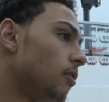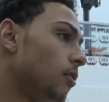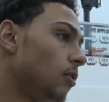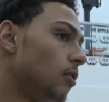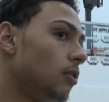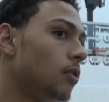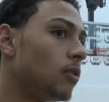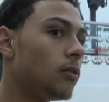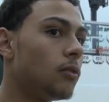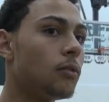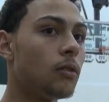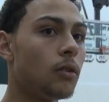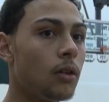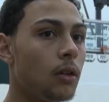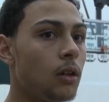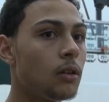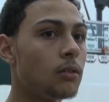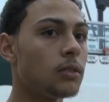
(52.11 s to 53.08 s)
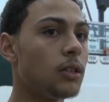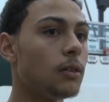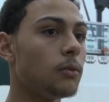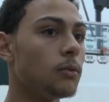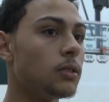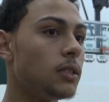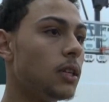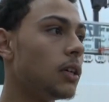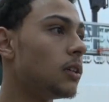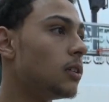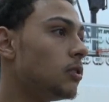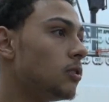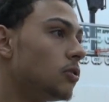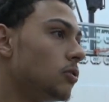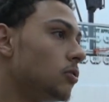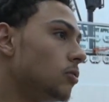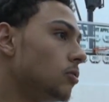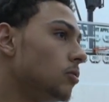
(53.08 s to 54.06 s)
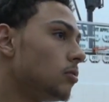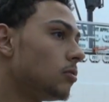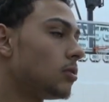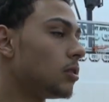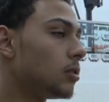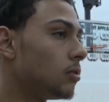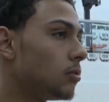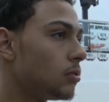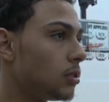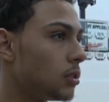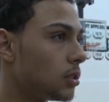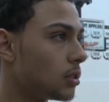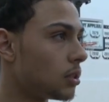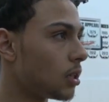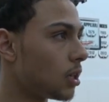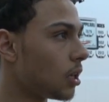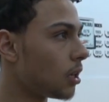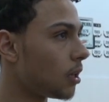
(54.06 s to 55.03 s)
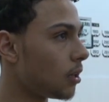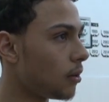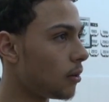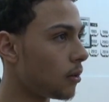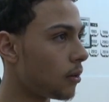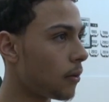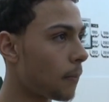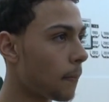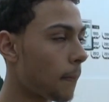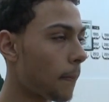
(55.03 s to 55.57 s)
You know, I was here with Zell and Drew, so it was just like, you know.